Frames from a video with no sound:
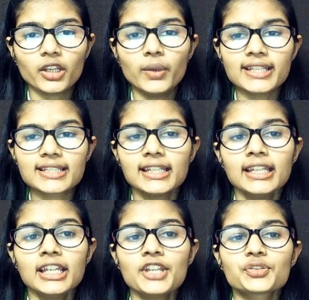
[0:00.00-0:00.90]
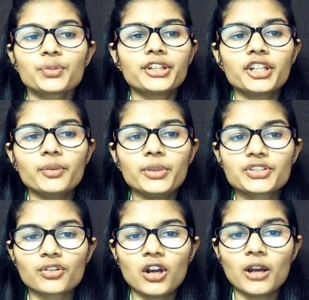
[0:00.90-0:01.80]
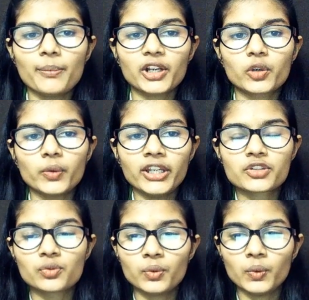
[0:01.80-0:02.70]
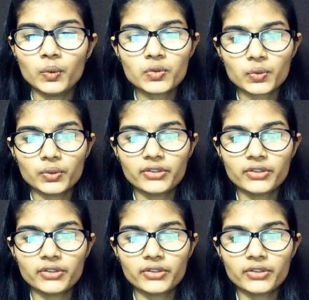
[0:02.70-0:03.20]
Right. So here we saw up a quick two